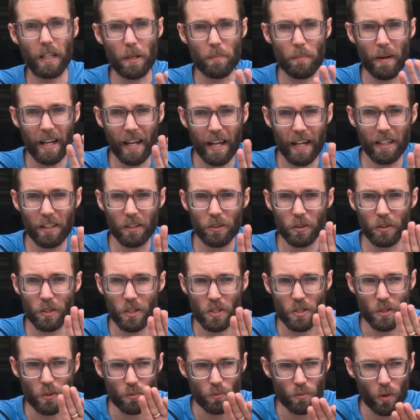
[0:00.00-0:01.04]
Like, my ankle
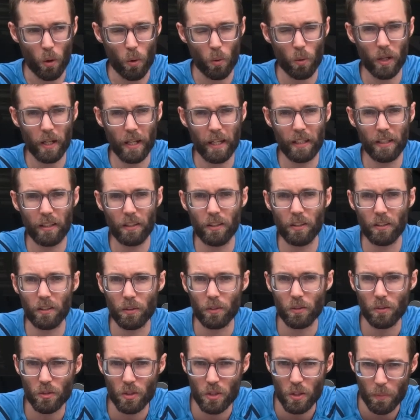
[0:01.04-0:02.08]
doesn't roll in
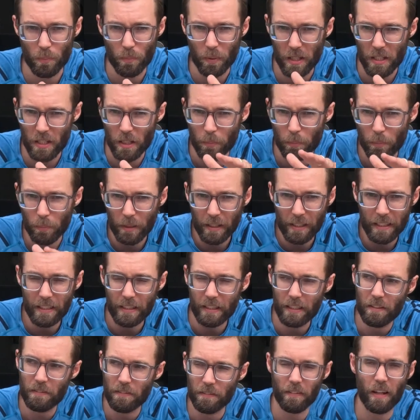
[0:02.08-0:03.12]
to be
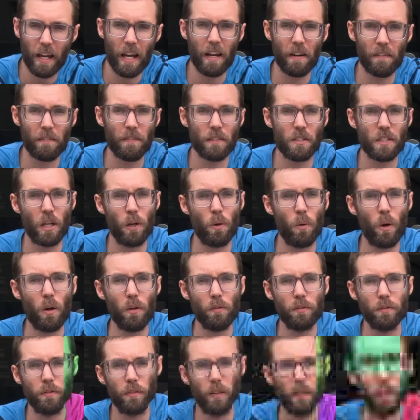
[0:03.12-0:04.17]
completely flat for toe
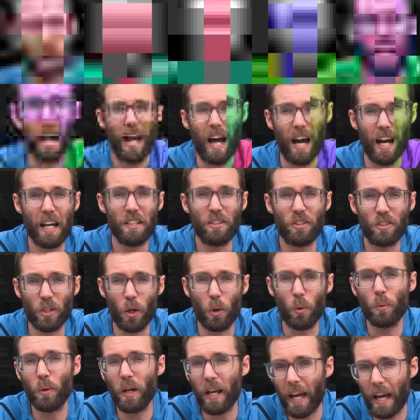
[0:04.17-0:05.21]
off. But yeah, I
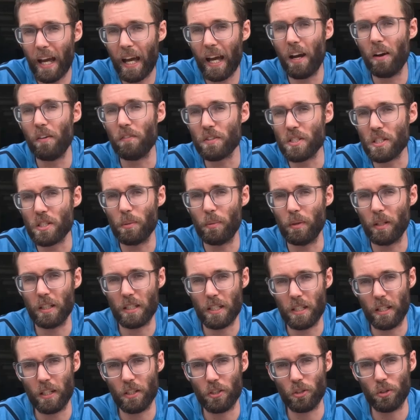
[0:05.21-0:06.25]
don't have
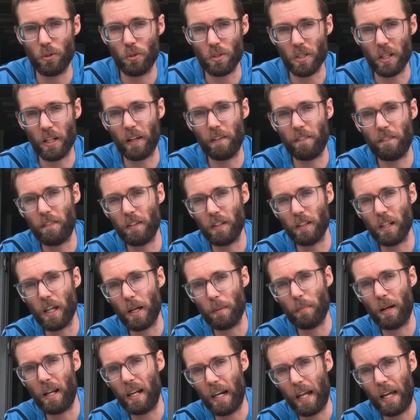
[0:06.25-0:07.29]
stability issues and I feel
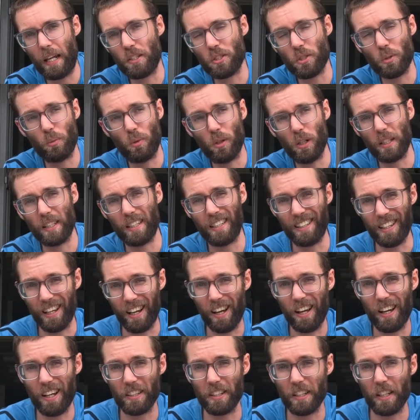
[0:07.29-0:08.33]
like my legs are working
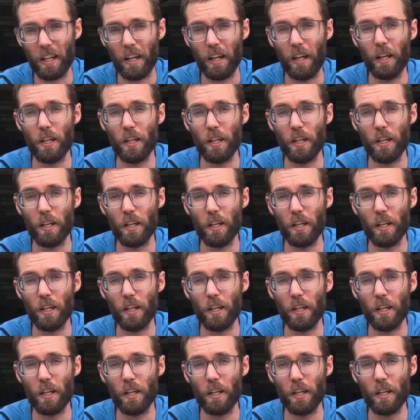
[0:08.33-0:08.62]
harder.